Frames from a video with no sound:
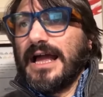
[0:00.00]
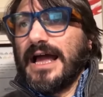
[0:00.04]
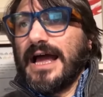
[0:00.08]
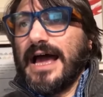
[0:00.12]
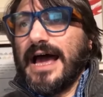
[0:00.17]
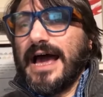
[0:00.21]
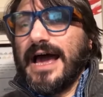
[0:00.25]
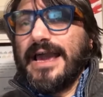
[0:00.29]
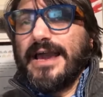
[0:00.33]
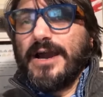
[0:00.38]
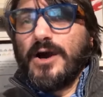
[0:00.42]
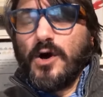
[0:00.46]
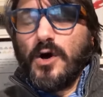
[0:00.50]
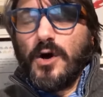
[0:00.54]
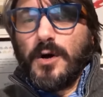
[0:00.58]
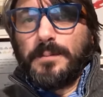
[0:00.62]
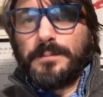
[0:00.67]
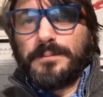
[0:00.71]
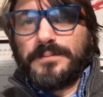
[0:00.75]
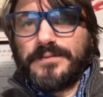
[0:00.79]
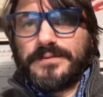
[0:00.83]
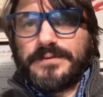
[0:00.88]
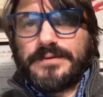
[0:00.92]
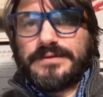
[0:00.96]
I
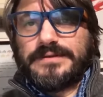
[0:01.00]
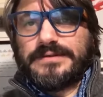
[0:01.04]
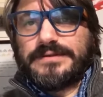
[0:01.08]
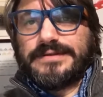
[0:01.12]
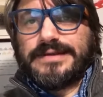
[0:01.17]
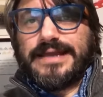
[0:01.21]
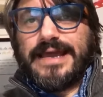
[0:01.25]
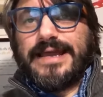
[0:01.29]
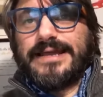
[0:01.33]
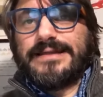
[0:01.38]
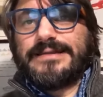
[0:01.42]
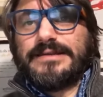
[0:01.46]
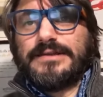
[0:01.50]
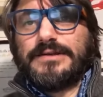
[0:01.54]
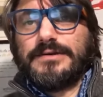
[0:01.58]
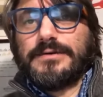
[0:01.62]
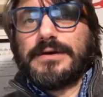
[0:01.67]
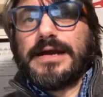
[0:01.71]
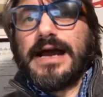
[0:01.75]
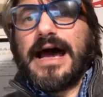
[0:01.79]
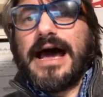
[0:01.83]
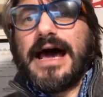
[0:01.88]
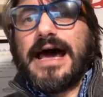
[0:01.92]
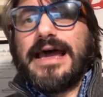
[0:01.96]
hope that you
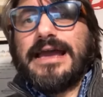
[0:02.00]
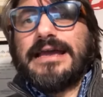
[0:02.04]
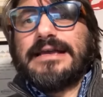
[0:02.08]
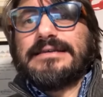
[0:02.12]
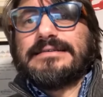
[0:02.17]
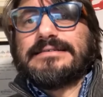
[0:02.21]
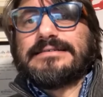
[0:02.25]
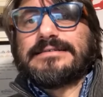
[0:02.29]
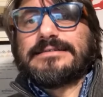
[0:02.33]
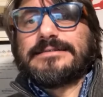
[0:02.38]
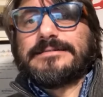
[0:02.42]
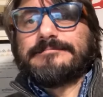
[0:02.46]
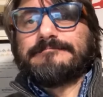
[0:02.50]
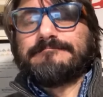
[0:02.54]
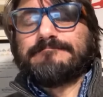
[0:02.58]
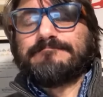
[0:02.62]
guys